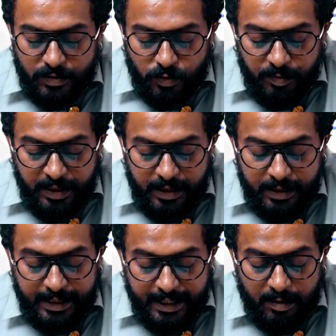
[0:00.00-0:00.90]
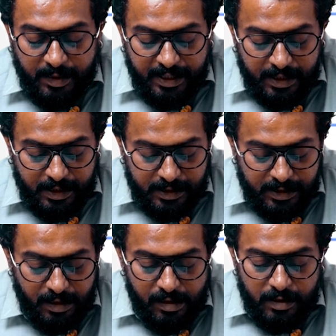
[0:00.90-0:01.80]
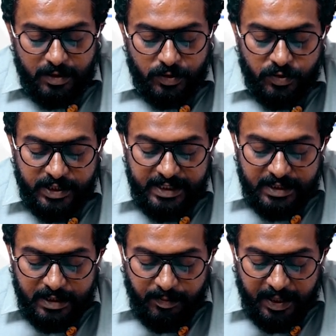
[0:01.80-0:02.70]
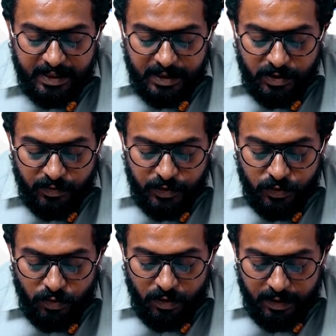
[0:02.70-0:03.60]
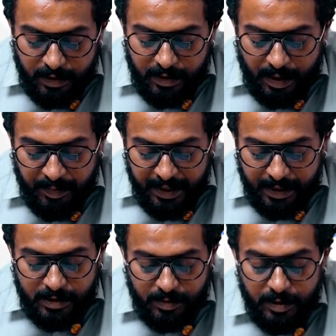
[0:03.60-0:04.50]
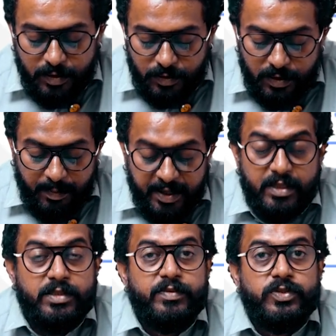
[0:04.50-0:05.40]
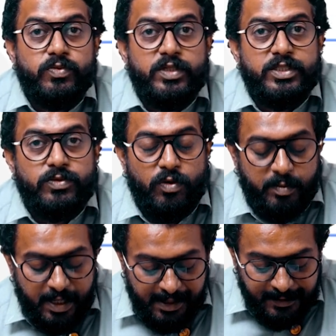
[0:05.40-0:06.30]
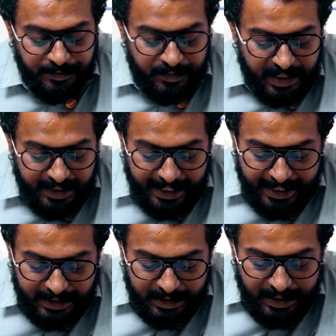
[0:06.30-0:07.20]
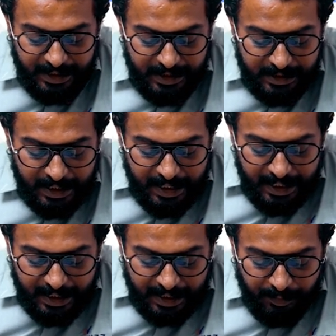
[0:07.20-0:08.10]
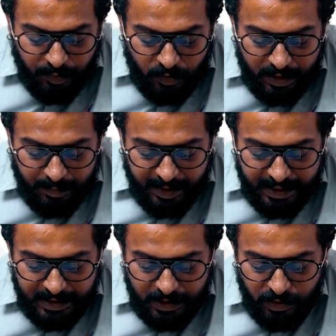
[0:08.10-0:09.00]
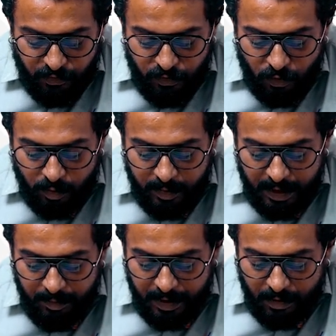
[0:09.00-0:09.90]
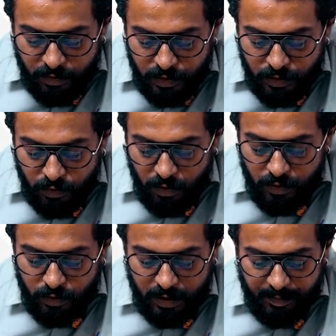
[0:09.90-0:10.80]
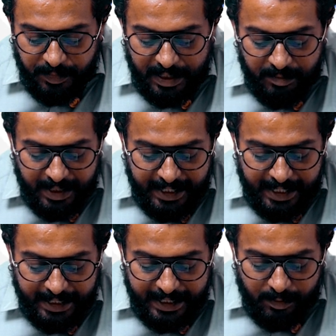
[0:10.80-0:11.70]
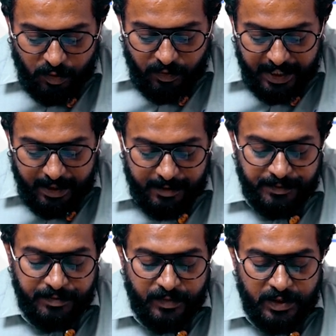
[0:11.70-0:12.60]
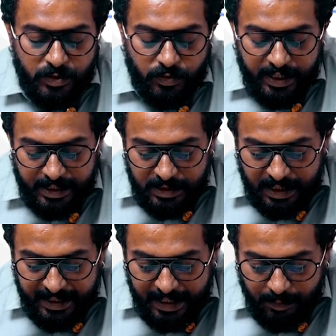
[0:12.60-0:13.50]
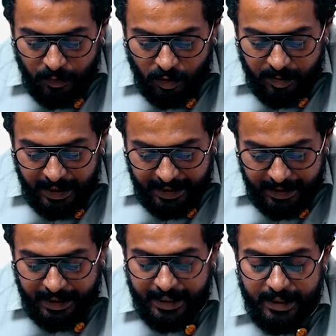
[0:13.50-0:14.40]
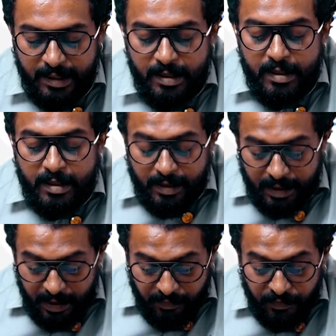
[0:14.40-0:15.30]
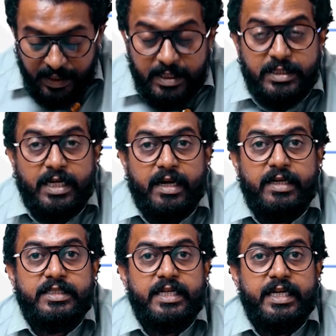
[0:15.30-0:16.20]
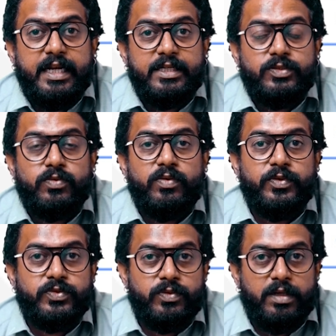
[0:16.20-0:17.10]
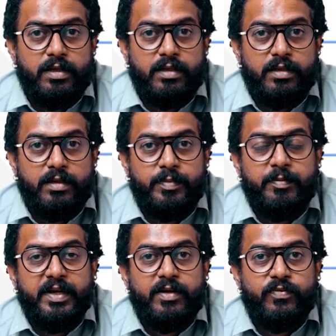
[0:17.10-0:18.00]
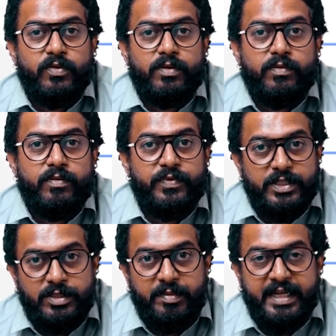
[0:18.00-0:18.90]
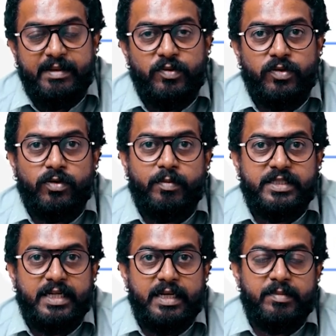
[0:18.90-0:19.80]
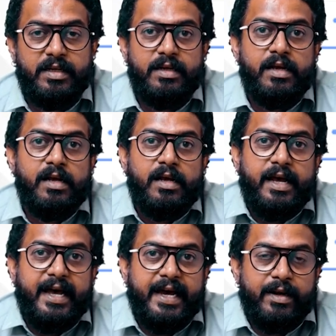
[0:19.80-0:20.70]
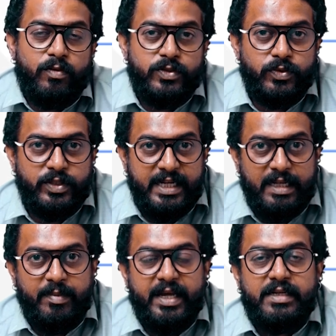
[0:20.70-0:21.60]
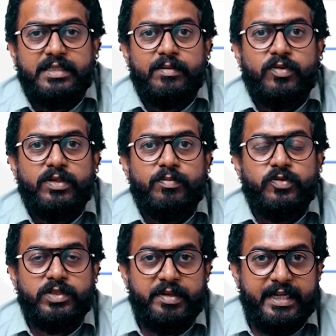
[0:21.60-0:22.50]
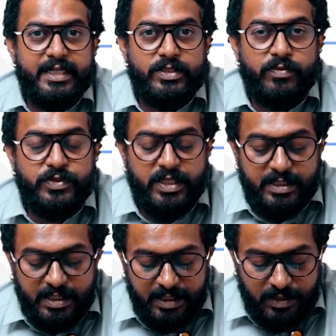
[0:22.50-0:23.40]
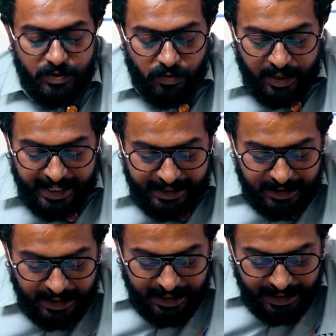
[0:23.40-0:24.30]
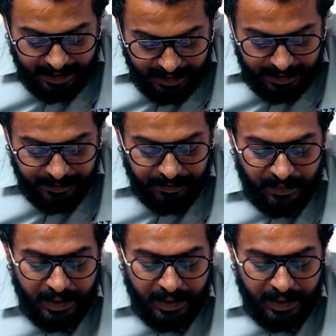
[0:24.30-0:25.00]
should be taken by the nurse? So, since the passage of stool appearance, the appearance of the stool is normal, the answer is report the passage of normal brown stool to the primary healthcare provider. So, there is nothing abnormal in that. If it is current jelly like stool, you should prepare for first barium or normal salema and also tell the parents about the possibilities of surgeries. So, answer is